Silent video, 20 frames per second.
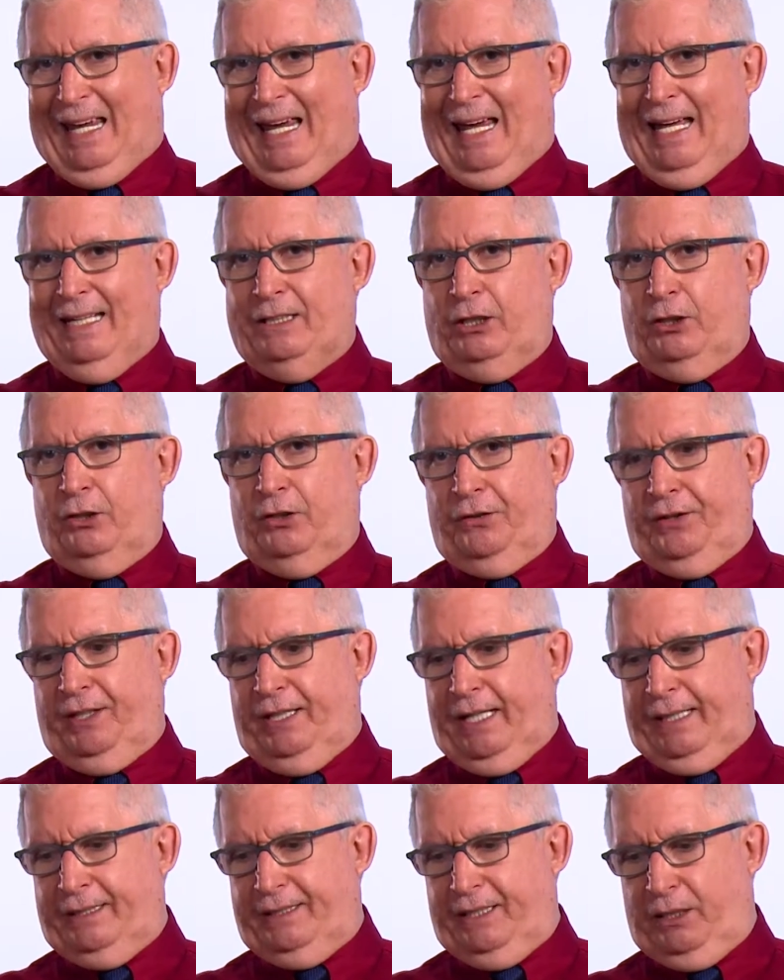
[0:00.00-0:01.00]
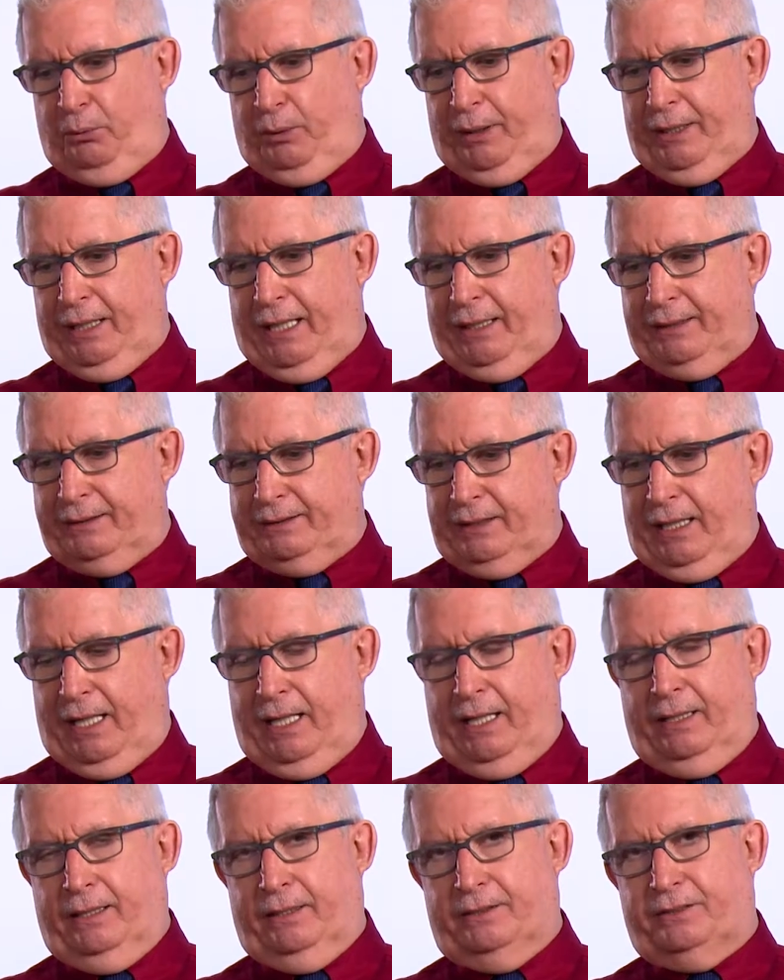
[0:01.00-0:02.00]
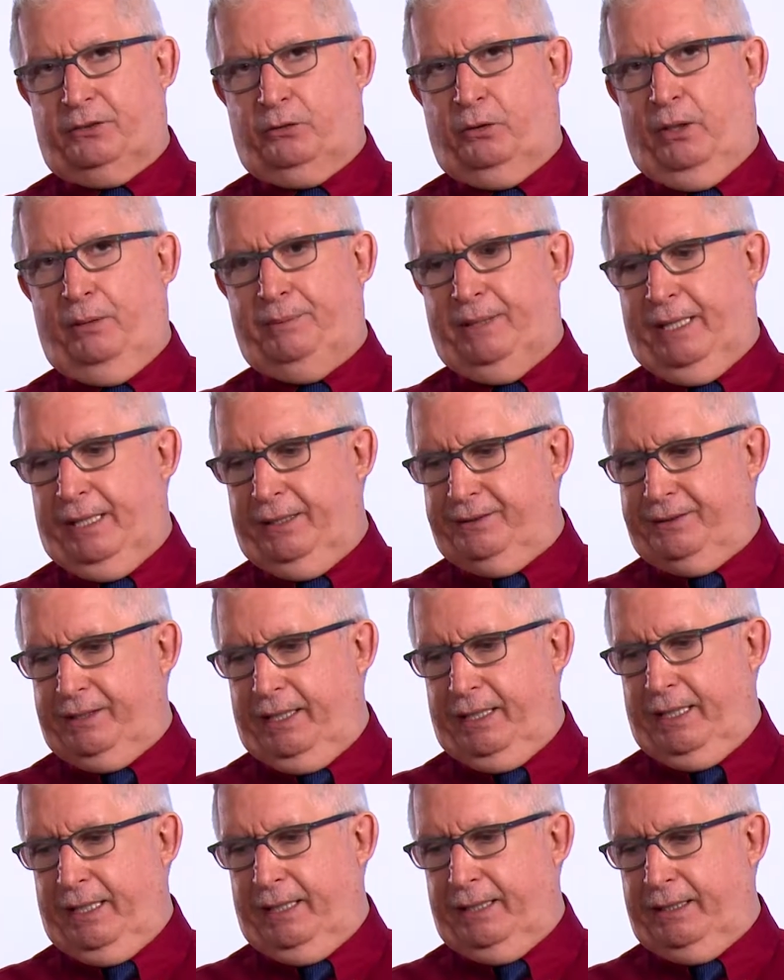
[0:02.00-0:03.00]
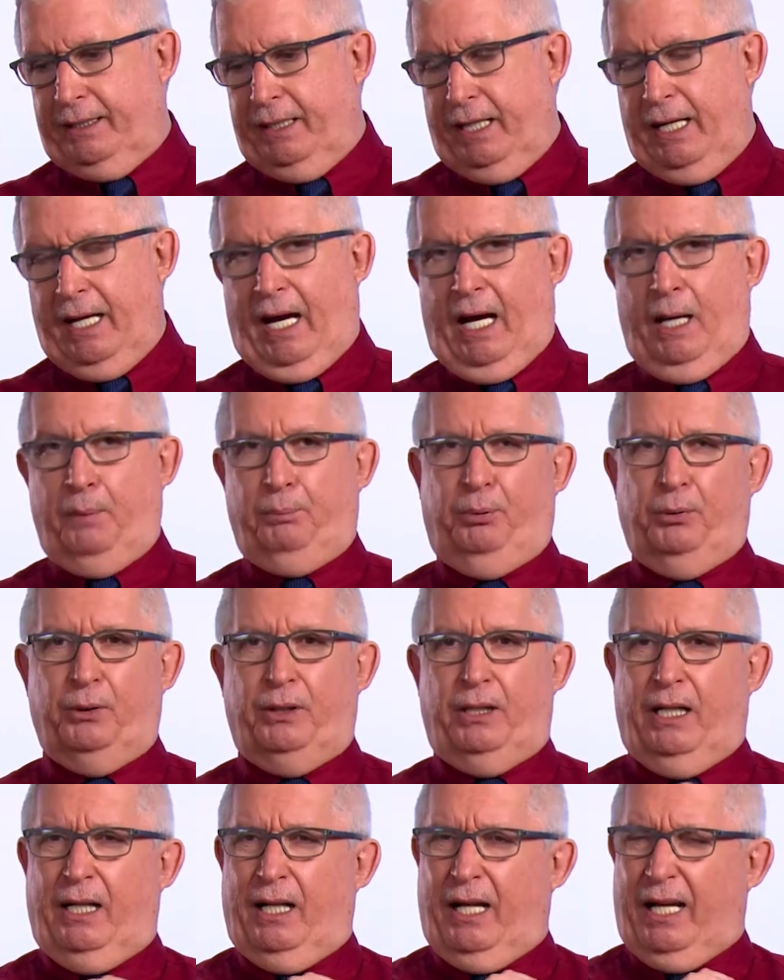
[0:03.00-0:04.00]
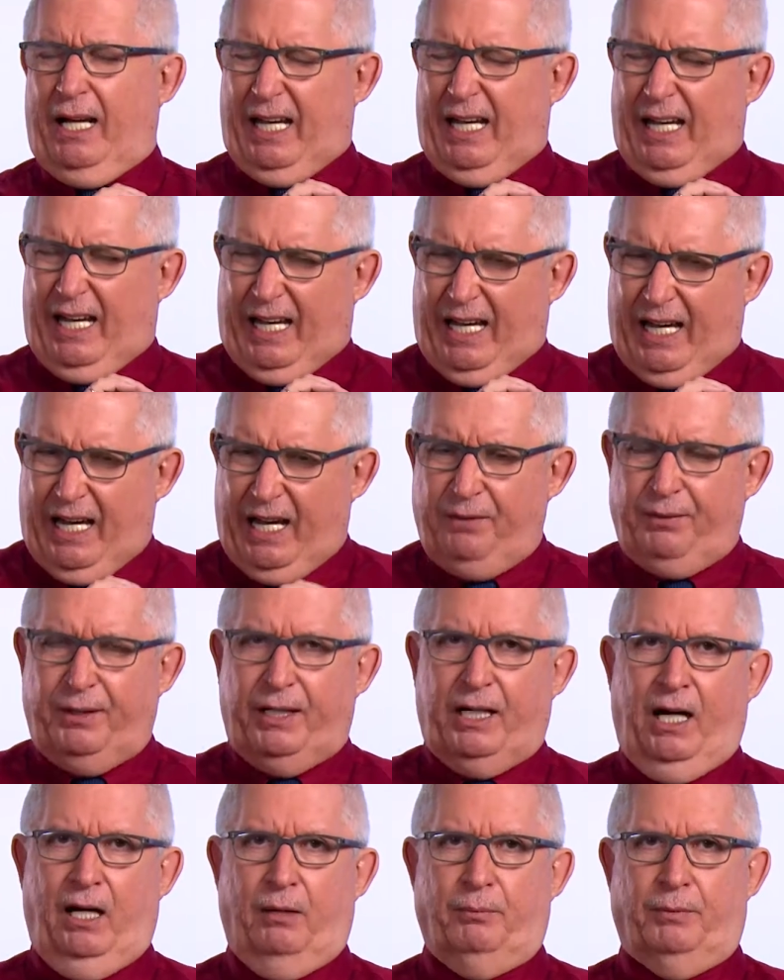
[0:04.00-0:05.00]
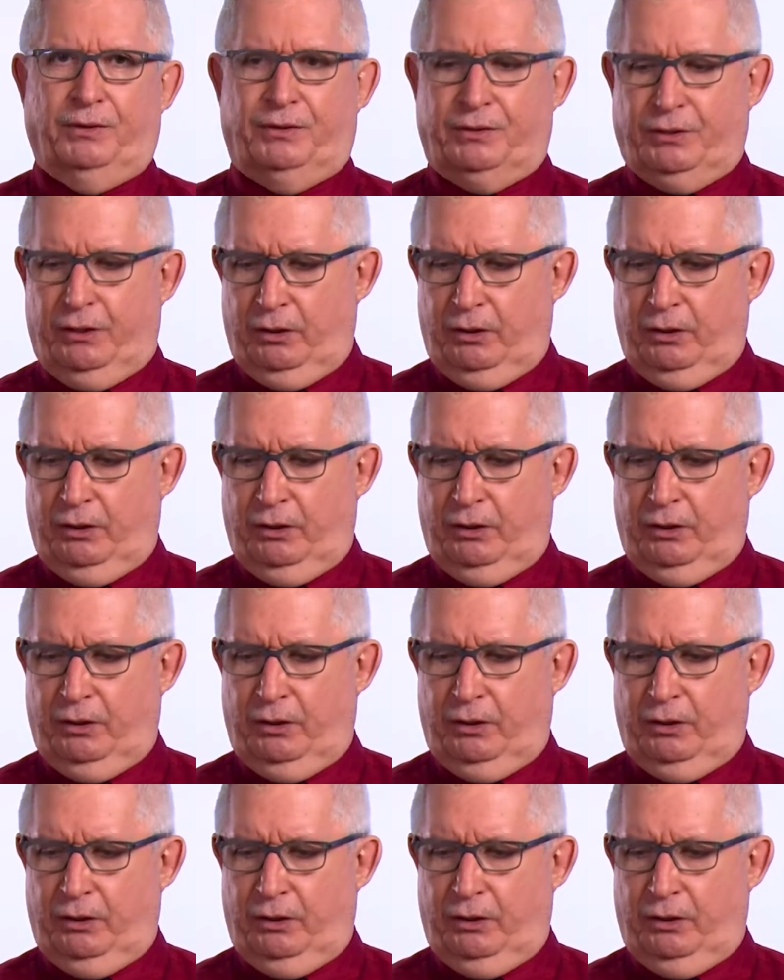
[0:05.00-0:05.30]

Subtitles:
And the other thing I did with that script is that I put heavy comments.